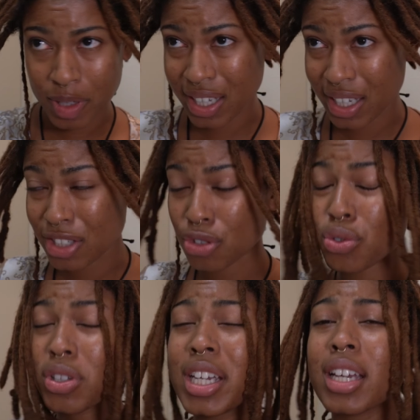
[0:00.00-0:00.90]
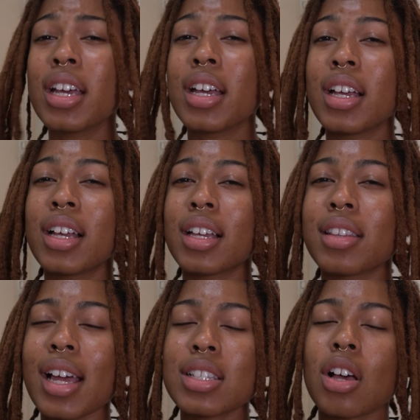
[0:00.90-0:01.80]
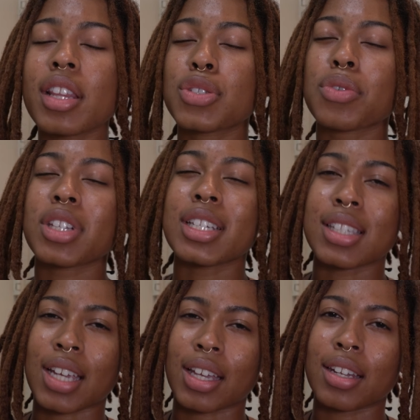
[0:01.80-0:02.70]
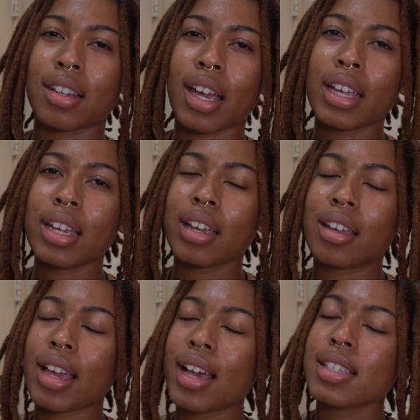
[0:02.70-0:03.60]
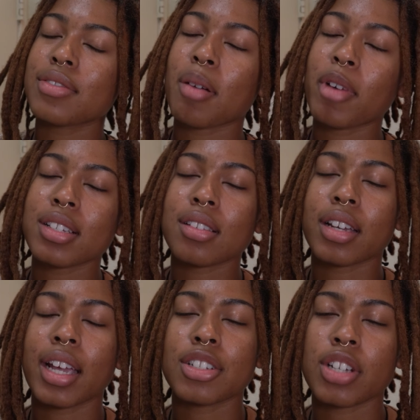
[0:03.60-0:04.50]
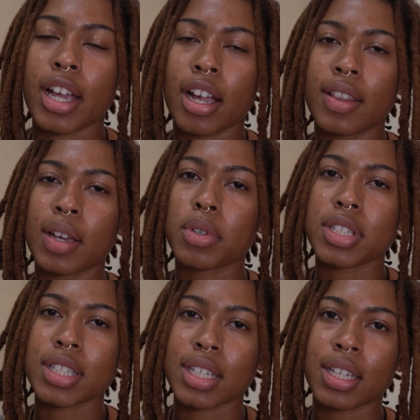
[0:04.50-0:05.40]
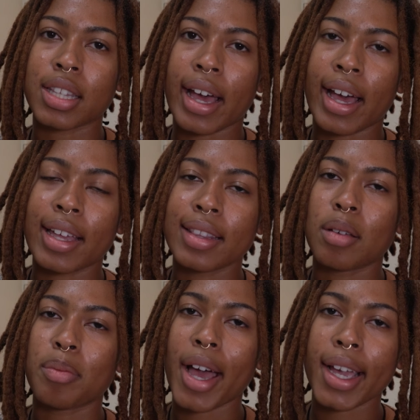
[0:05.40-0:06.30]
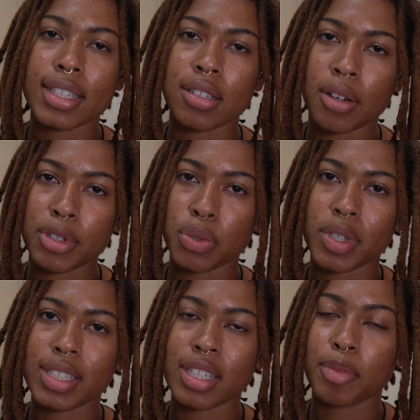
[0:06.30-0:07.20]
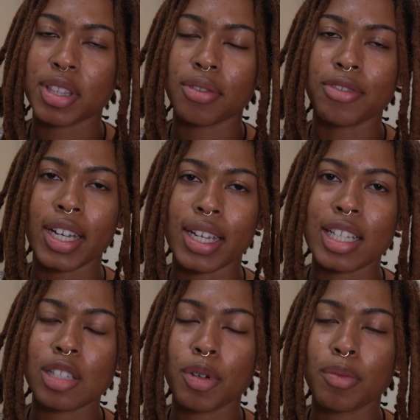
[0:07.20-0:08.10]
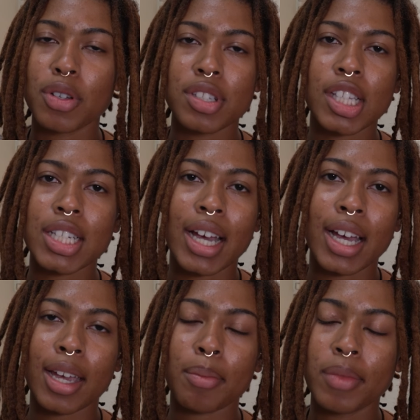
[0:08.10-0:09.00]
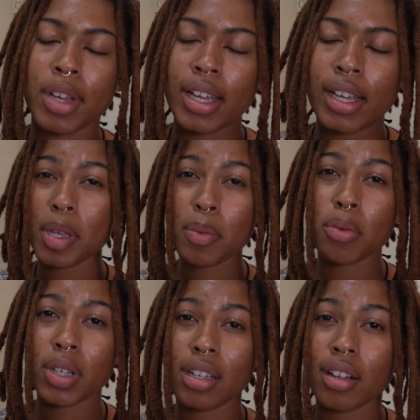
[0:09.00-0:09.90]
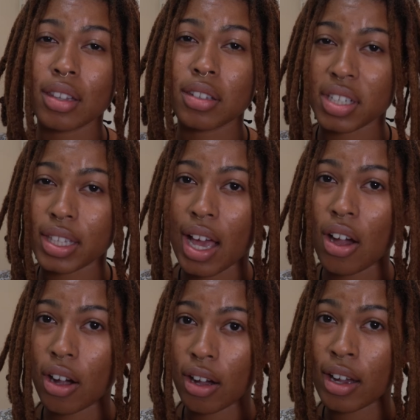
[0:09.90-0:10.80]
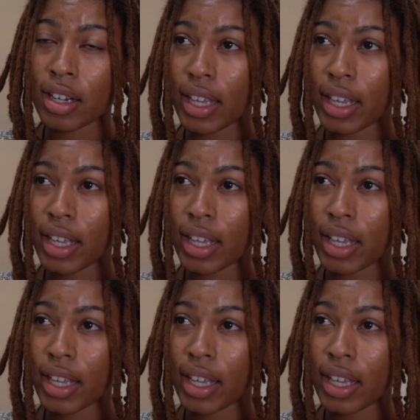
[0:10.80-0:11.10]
because truly that's all that's really seen. Like, yes, if someone is looking at your hair, they will see that the back is not retwisted, but the front is. But most of the time, people really aren't looking that hard.